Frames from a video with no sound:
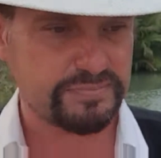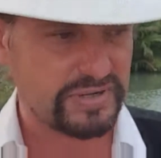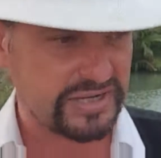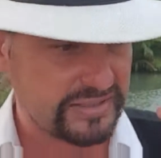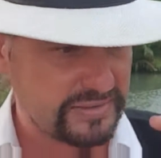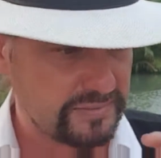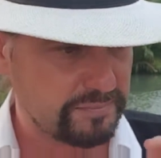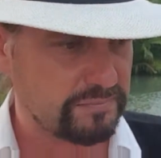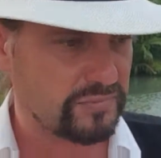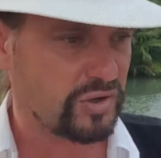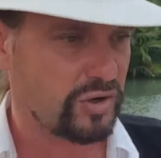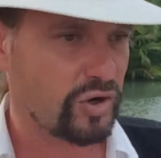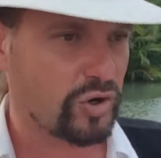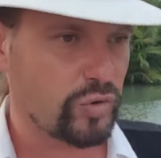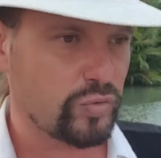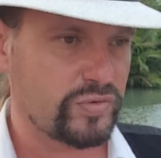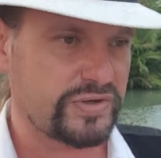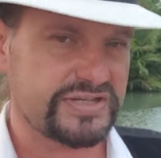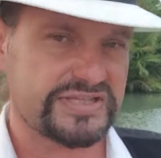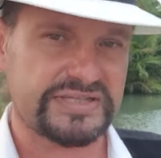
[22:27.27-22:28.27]
by
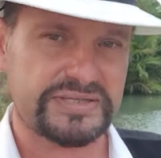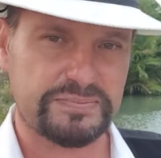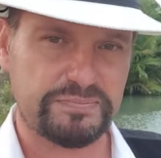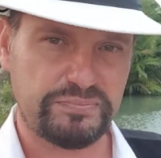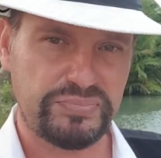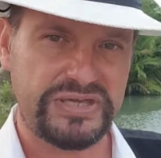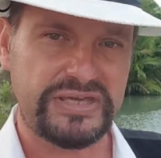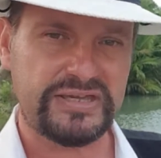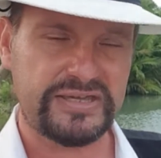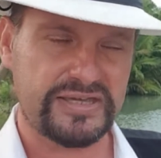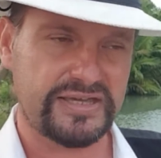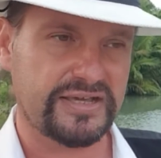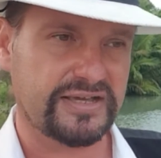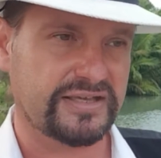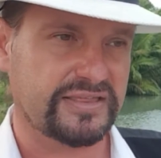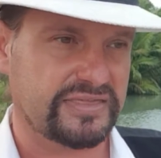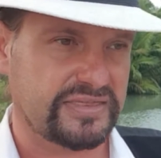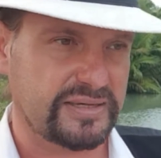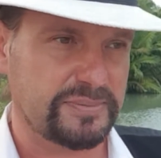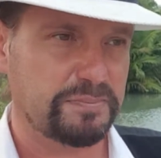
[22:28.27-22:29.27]
always picking
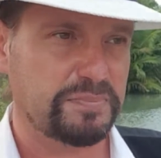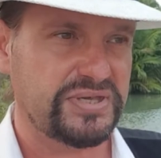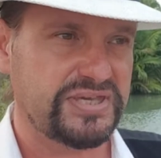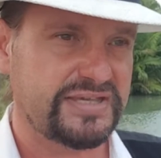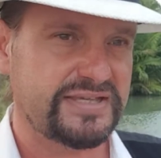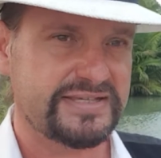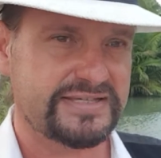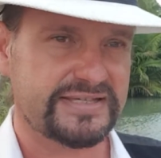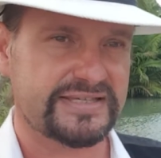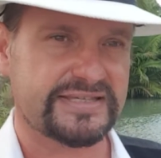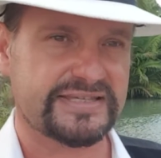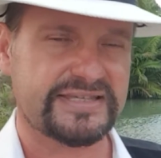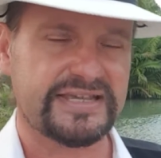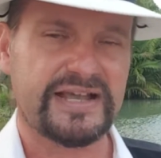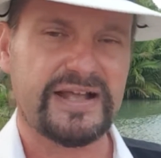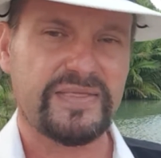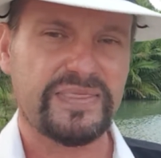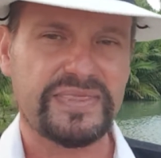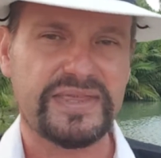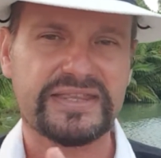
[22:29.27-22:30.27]
the pieces
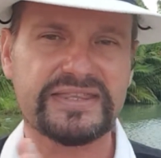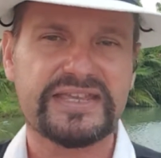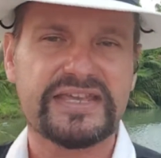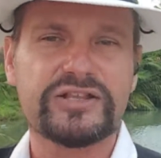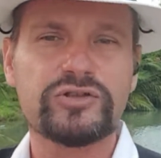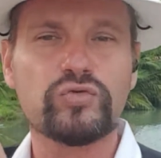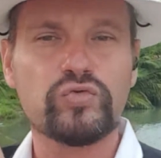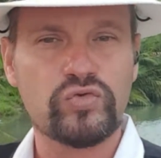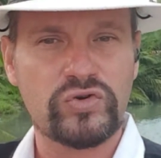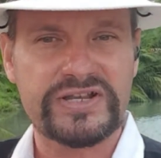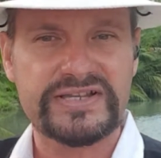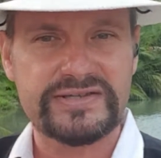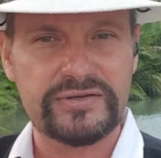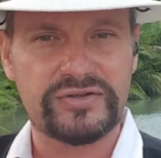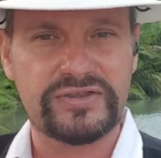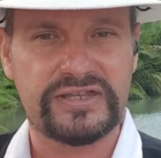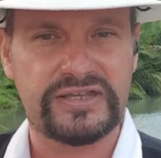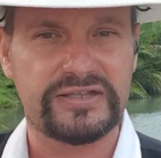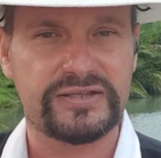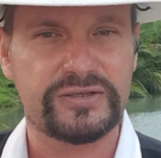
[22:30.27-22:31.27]
that can
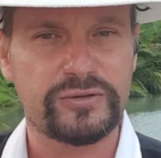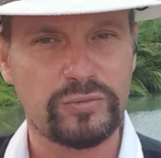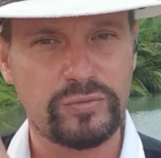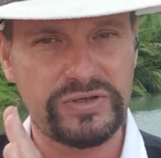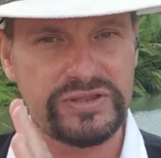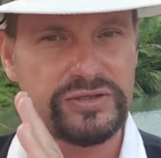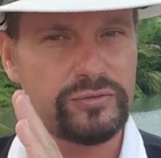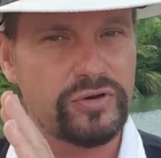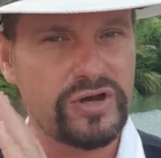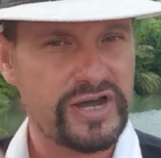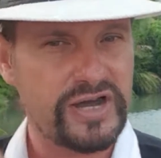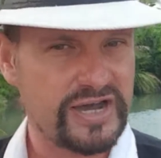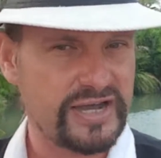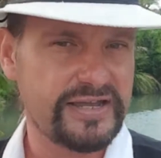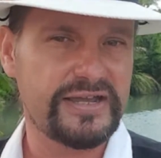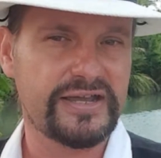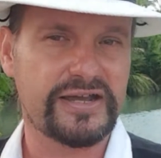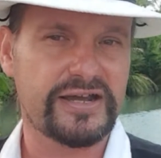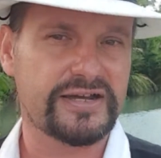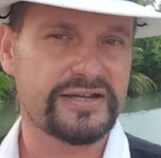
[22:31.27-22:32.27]
resonate with your
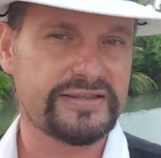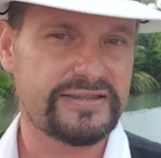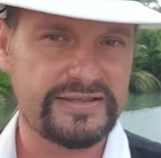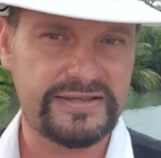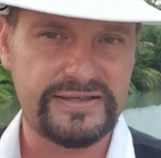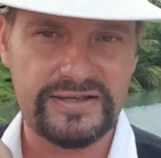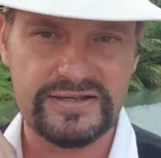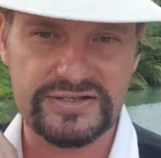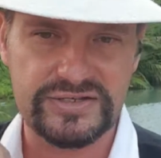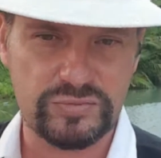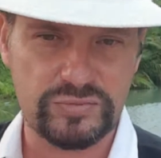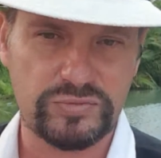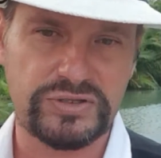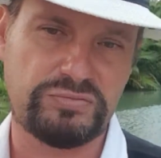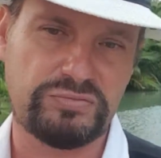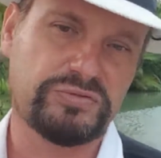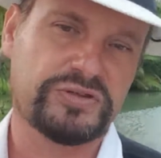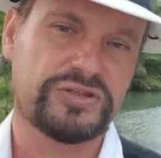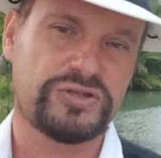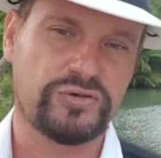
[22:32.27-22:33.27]
higher ideas,
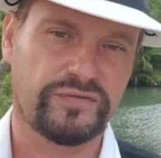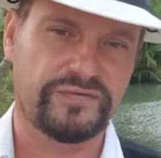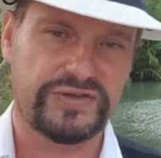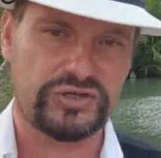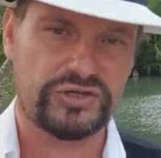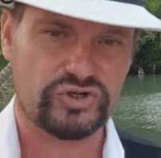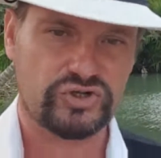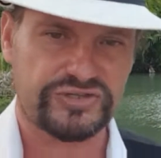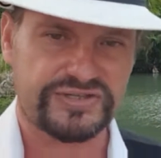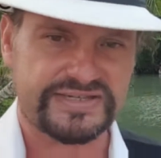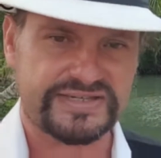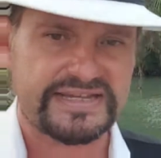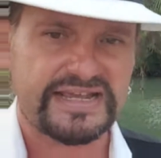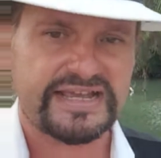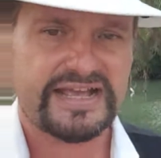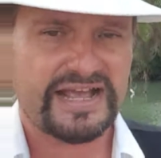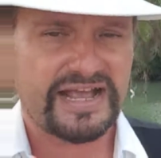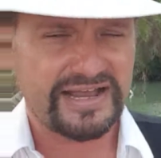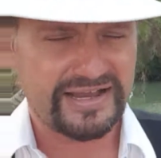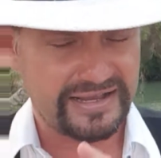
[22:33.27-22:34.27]
with your visions.
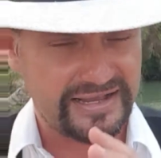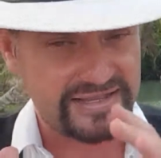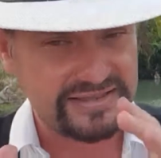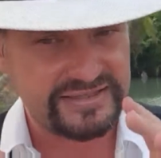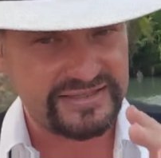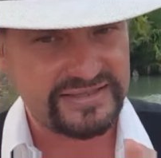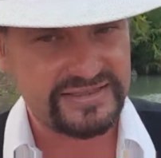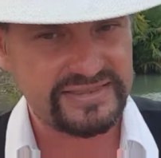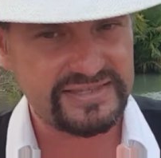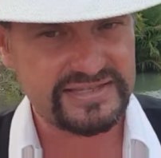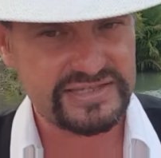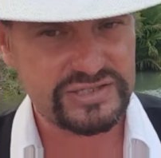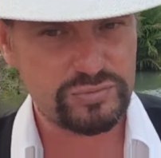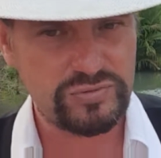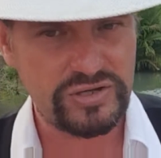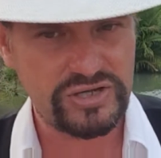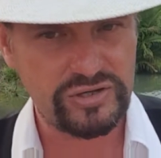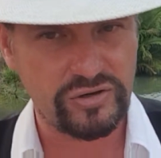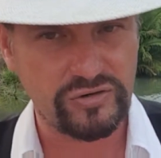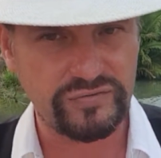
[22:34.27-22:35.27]
And in this
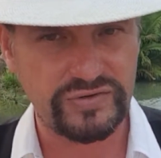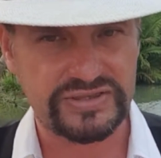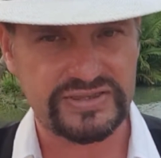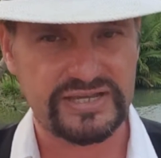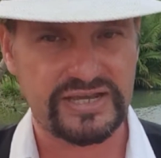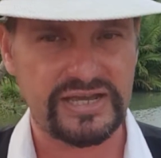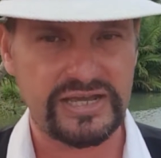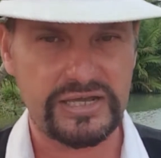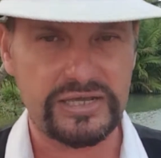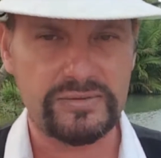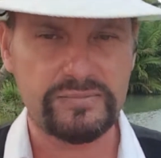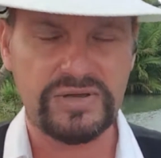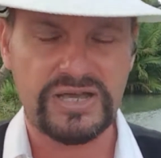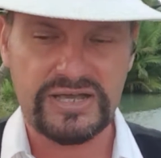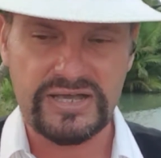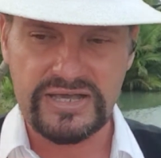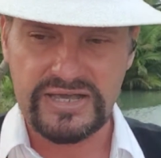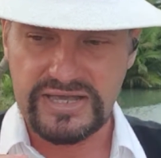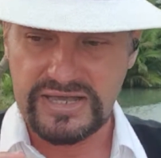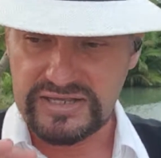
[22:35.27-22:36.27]
way, over time,
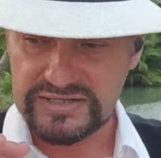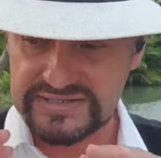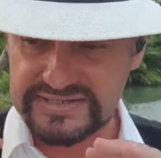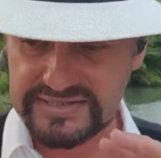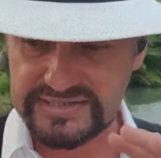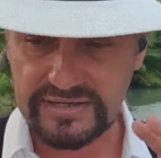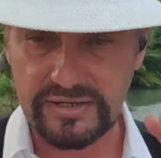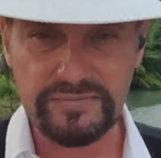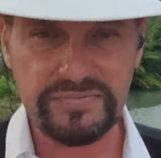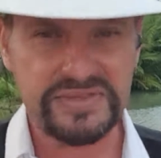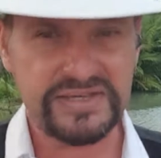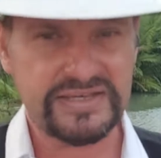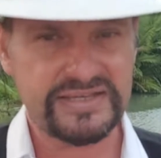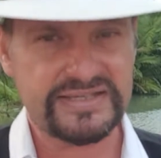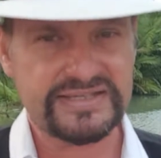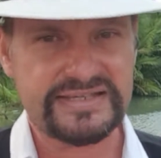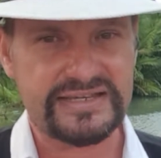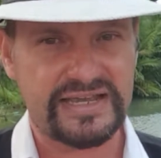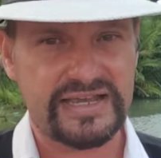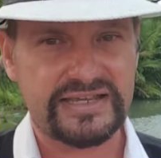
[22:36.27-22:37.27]
something
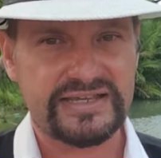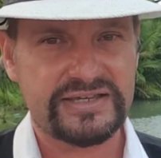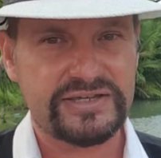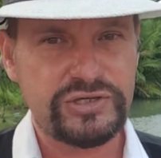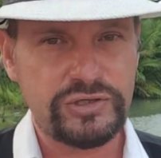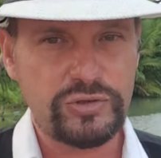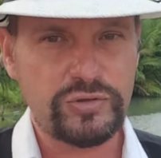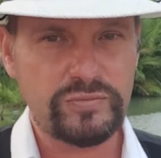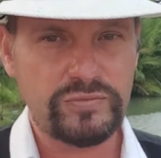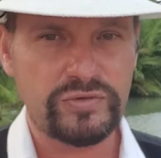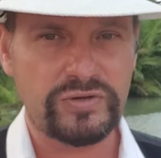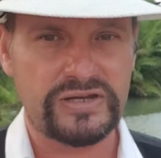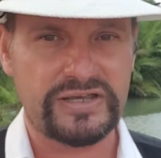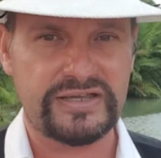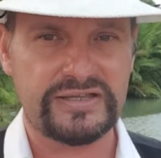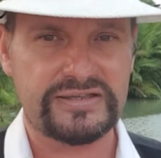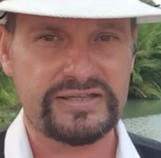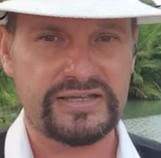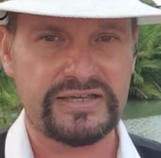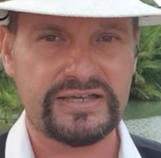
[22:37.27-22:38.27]
is
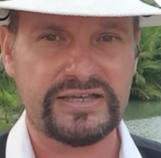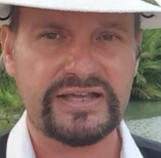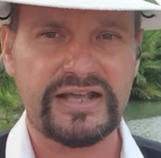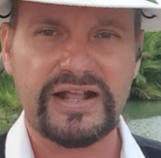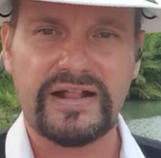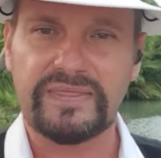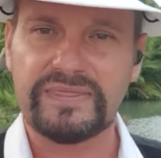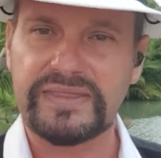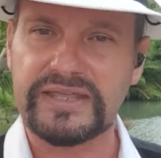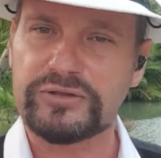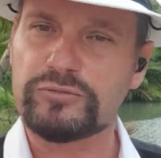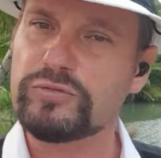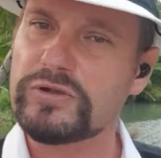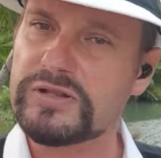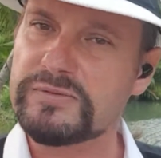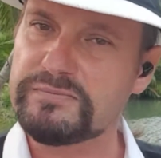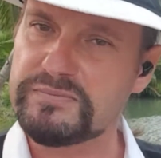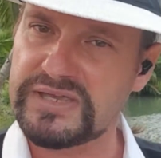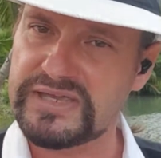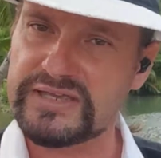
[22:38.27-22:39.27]
accumulating that will
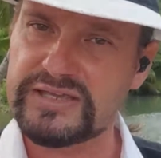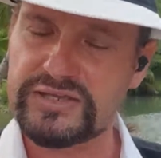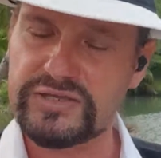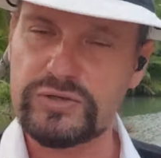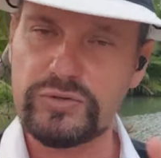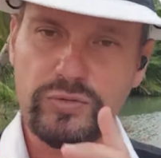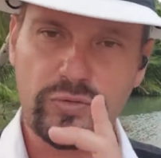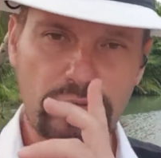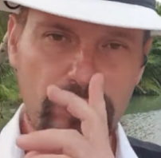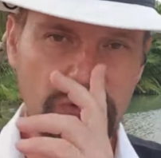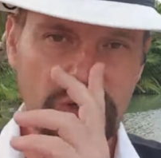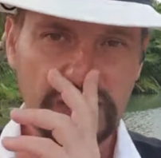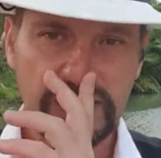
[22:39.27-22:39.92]
make you